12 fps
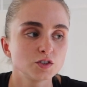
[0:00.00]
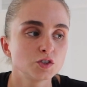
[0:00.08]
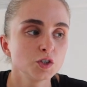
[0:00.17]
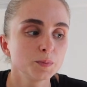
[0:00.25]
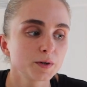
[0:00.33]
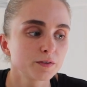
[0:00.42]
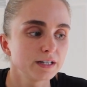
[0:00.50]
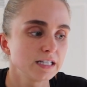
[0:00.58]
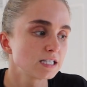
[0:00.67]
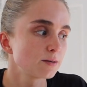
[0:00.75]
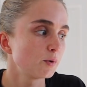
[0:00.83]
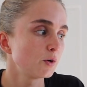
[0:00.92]
super
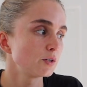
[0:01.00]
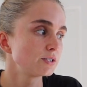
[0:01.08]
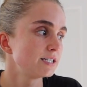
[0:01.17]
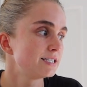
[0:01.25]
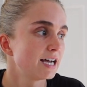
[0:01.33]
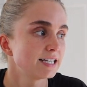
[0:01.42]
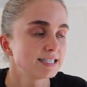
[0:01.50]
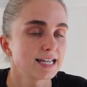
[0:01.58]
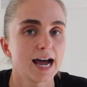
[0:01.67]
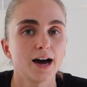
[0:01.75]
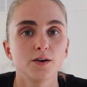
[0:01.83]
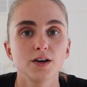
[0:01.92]
reasonable to test
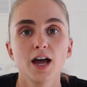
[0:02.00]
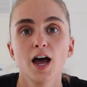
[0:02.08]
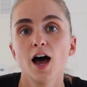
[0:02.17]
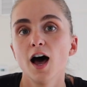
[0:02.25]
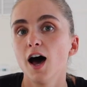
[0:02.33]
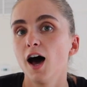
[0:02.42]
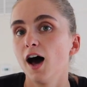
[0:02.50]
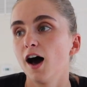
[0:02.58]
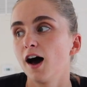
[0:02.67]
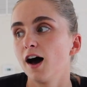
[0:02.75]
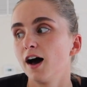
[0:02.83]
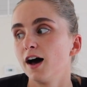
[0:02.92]
out
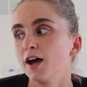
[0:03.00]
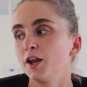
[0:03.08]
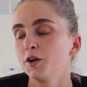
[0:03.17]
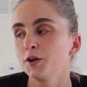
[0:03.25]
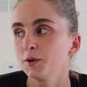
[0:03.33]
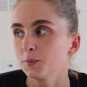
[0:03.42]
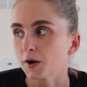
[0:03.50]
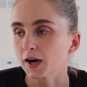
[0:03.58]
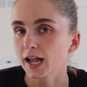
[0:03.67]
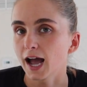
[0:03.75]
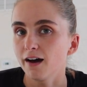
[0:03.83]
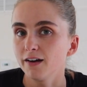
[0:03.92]
a new
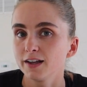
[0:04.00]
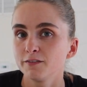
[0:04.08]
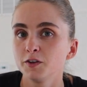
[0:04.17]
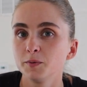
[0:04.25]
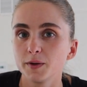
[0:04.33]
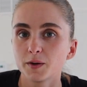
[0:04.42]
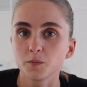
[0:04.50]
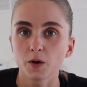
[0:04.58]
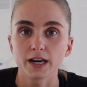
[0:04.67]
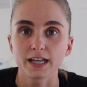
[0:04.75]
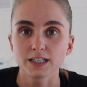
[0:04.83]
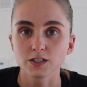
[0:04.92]
workout if you've been
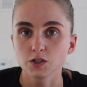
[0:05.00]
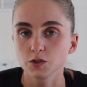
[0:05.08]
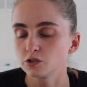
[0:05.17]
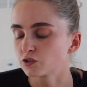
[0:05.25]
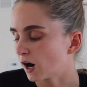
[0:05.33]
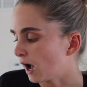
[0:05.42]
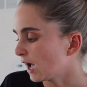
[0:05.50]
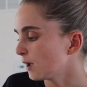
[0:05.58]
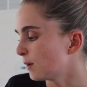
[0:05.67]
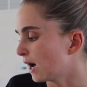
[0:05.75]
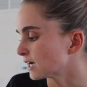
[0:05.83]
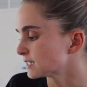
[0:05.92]
wanting to
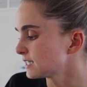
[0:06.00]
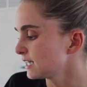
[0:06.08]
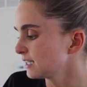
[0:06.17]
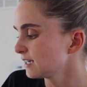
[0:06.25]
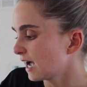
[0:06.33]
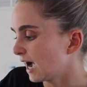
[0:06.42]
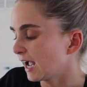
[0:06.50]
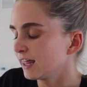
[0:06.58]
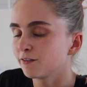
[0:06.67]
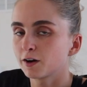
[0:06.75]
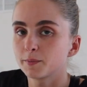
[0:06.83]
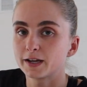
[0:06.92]
try boxing.
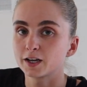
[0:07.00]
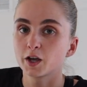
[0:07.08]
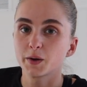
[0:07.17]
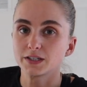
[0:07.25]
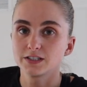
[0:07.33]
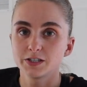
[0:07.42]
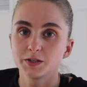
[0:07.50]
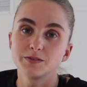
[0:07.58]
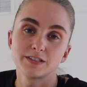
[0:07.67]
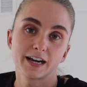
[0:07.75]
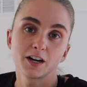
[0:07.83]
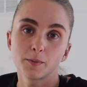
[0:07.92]
Highly recommend going
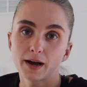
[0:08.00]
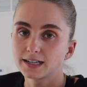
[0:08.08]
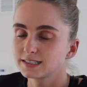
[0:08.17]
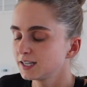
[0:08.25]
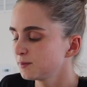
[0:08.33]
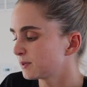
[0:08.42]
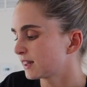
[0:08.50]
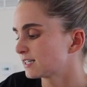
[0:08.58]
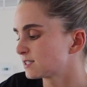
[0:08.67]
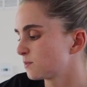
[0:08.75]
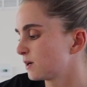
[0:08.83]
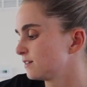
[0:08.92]
to title boxing, but
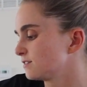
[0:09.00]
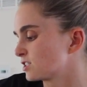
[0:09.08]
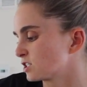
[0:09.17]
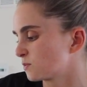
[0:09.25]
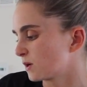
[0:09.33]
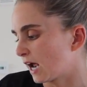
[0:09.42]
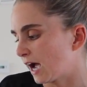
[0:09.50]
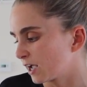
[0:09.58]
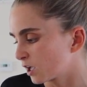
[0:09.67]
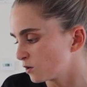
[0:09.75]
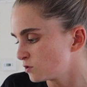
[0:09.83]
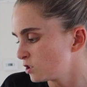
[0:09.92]
that's what just what
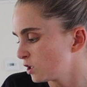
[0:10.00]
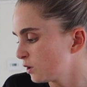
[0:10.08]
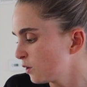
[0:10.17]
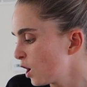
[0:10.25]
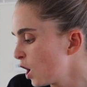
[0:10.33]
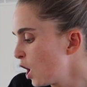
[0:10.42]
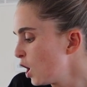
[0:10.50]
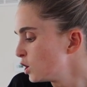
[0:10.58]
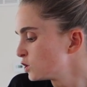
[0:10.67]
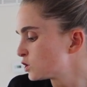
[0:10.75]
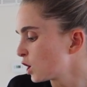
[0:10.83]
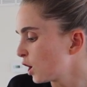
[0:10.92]
I go to.
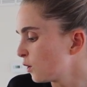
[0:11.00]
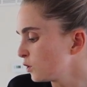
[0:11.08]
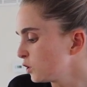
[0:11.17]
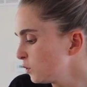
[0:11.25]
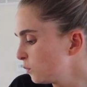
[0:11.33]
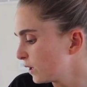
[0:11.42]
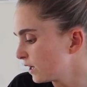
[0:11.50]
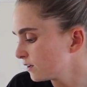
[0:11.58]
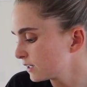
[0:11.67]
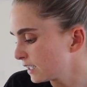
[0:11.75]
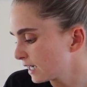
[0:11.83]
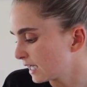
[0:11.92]
So you
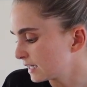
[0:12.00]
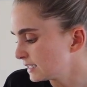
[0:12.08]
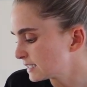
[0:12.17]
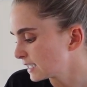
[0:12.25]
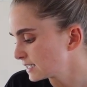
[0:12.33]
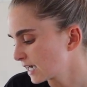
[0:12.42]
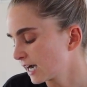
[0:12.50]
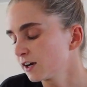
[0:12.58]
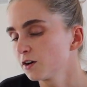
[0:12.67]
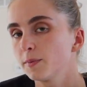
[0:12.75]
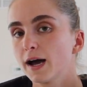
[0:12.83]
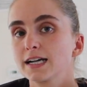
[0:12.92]
will need, at least at
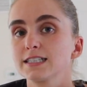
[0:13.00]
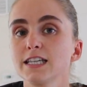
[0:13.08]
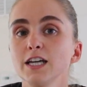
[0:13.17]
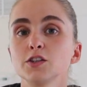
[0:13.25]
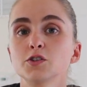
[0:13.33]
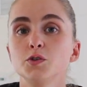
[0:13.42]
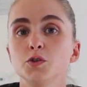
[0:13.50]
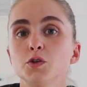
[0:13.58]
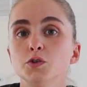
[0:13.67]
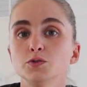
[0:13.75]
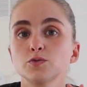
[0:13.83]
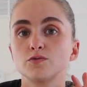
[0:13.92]
title boxing, you
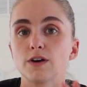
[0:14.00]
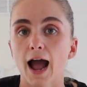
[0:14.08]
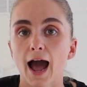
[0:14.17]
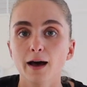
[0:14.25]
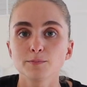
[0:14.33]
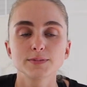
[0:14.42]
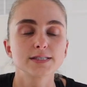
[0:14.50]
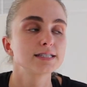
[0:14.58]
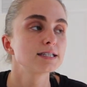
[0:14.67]
use wraps